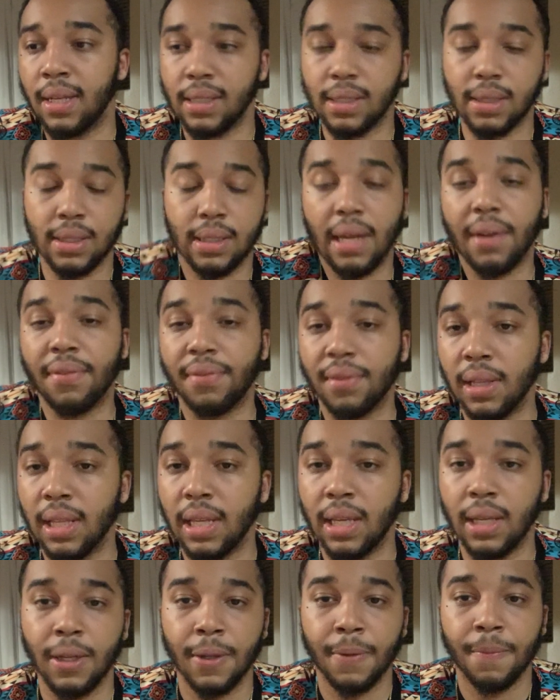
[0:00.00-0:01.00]
Is
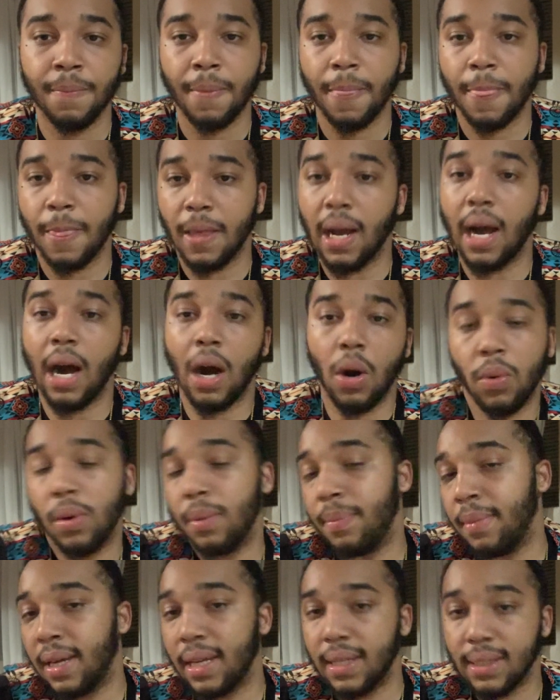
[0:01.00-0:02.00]
definitely Yahweh,
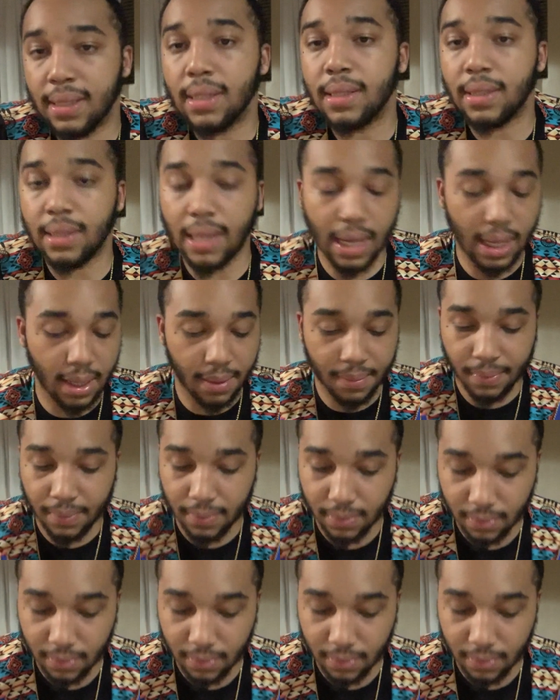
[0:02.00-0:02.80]
man. Is his name.